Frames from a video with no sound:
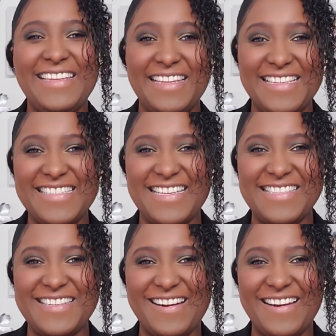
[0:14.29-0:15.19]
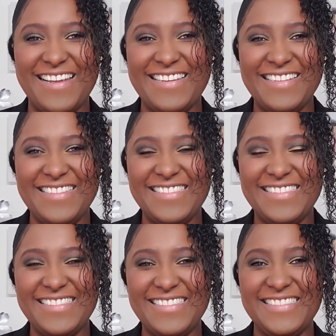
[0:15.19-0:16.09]
Let's get started. I'm
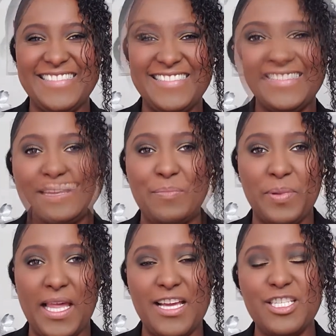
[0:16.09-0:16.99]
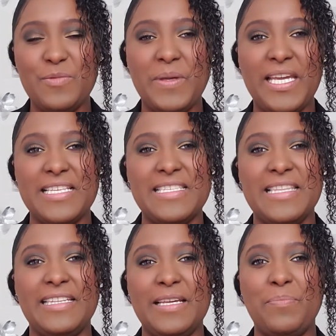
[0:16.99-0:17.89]
going to start with the lip blush because
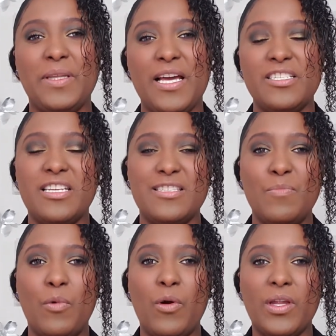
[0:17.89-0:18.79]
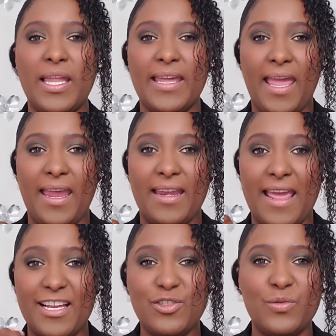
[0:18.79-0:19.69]
the lip blush is more like a
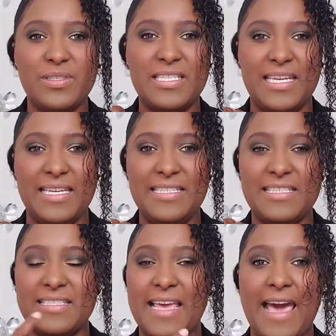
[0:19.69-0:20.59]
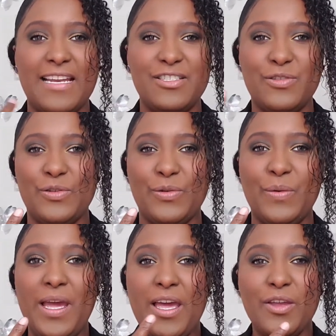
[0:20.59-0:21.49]
natural tint just added to
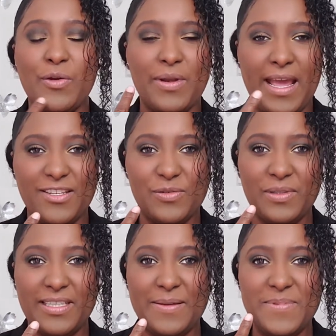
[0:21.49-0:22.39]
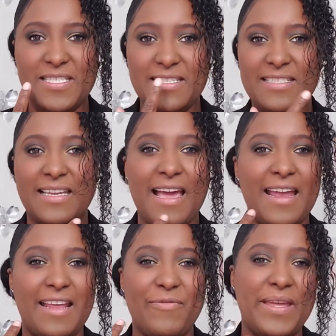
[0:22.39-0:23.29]
your natural lips just to
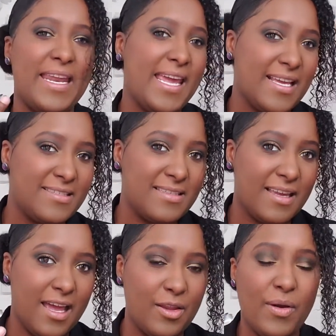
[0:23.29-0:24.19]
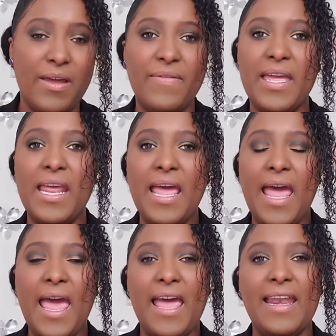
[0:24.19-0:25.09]
kind of enhance the color of it.
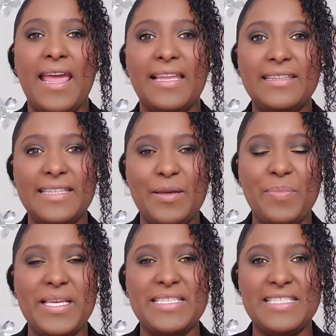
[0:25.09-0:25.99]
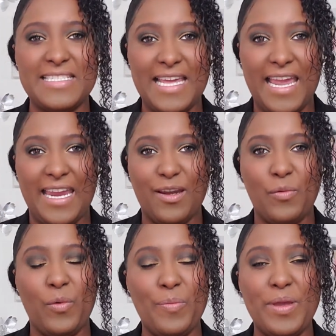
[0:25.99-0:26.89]
And a lip
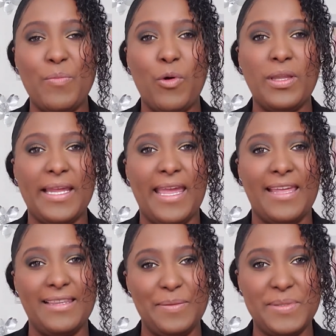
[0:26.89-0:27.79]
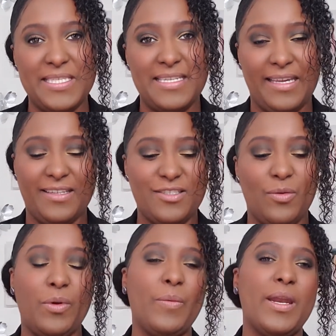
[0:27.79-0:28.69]
stain will be more like a lipstick.
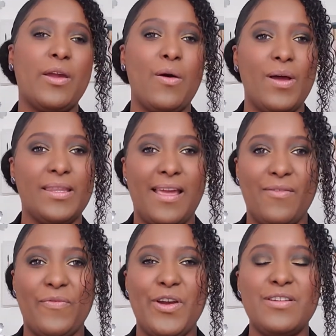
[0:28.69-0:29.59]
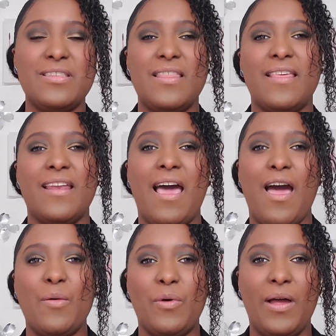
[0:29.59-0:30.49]
So we want to go on light first, and then
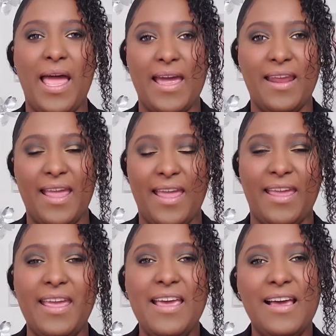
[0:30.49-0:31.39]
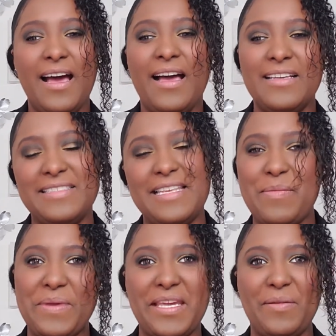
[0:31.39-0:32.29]
I will add a
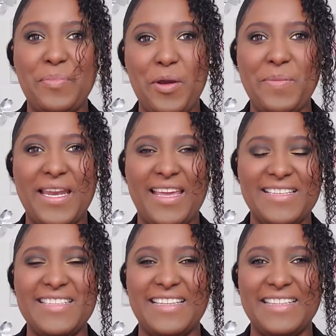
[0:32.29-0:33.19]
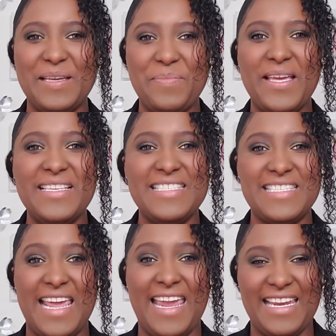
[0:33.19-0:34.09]
semi-permanent lip
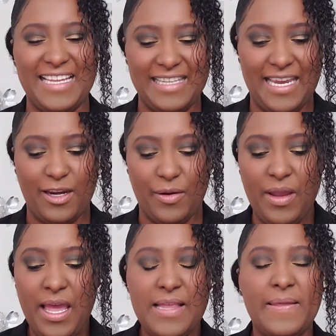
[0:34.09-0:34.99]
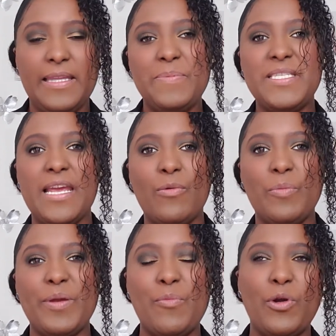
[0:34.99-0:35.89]
stain later. The lip stain will
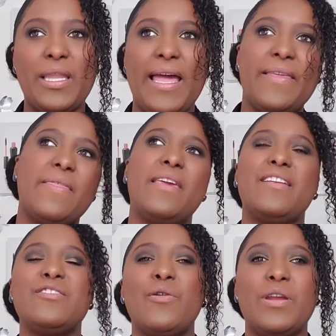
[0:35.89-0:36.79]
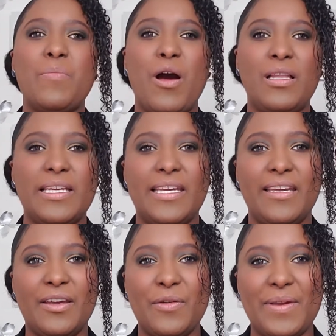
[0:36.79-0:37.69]
be more like the Tony
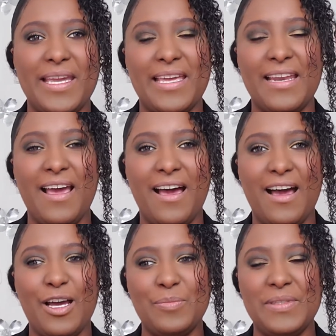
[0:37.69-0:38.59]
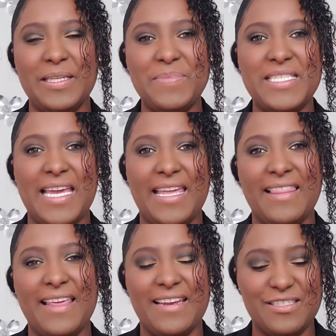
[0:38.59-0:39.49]
Moly Korean lip
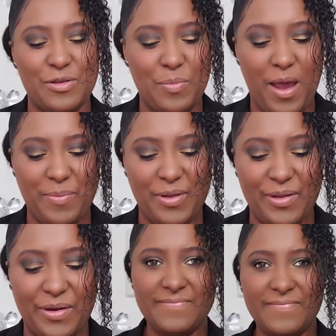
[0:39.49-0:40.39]
stain that is so popular.